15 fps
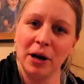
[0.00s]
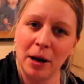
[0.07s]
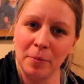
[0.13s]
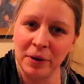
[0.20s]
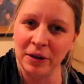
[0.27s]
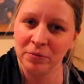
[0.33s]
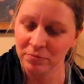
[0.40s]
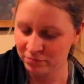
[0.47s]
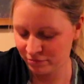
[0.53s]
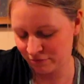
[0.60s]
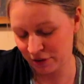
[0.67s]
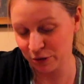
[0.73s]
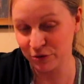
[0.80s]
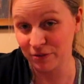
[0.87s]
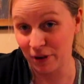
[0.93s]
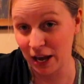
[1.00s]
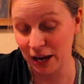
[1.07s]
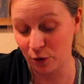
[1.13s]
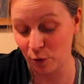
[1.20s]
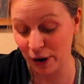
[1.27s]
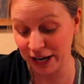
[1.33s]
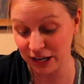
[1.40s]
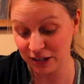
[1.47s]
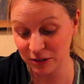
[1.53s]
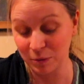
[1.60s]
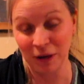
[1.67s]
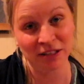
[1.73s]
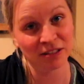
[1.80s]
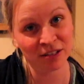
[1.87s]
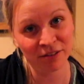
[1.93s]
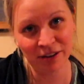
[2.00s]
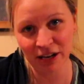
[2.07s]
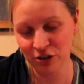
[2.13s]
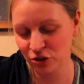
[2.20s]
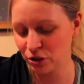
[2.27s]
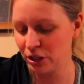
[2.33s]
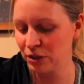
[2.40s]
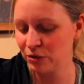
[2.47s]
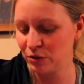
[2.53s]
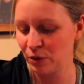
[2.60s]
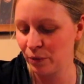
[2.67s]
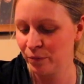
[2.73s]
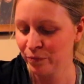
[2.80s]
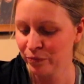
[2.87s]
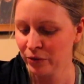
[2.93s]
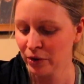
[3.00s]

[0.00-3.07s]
I mean, it was quite expensive actually, so